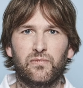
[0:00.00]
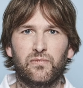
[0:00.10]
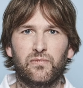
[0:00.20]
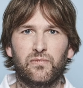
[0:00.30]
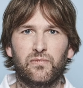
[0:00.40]

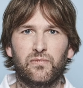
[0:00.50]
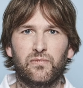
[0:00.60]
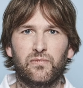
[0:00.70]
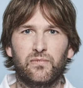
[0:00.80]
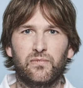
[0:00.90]

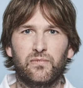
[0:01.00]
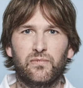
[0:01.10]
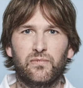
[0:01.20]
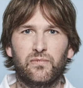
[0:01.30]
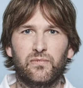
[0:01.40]

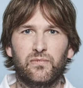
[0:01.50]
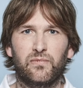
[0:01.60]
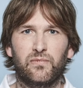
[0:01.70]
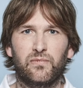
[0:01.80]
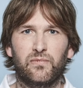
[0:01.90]

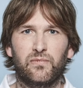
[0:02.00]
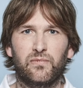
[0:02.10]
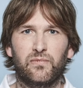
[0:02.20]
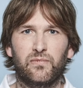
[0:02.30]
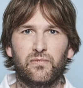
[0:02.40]

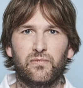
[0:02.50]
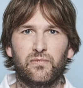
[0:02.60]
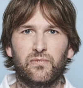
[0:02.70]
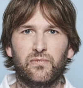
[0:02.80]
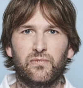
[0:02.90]

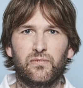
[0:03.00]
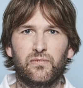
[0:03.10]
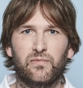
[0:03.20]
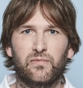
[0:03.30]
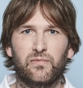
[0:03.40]

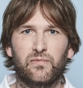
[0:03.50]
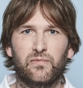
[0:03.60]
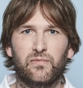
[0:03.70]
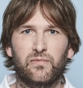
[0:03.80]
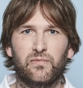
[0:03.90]

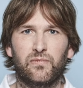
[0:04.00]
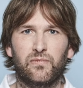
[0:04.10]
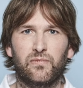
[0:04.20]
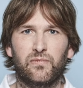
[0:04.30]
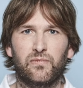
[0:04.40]

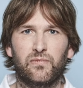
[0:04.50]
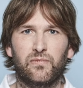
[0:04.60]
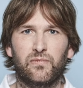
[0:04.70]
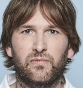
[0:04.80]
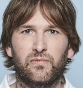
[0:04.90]

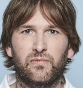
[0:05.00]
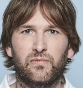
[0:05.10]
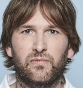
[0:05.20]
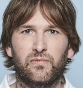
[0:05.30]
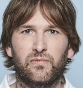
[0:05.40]

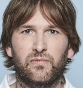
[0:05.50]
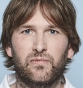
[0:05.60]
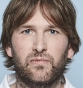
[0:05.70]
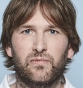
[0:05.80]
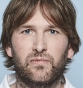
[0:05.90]

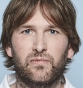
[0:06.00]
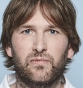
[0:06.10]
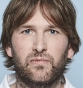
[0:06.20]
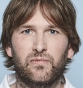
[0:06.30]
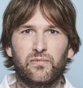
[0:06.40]

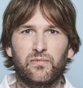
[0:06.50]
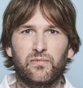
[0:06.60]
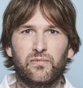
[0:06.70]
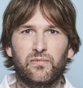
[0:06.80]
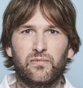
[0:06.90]

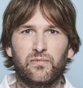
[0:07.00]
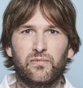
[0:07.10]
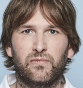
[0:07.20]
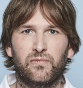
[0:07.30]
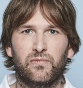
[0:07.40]

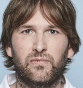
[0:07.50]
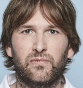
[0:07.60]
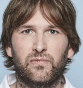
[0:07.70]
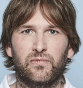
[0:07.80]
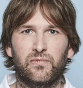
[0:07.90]
This is a still picture; no speech is visible.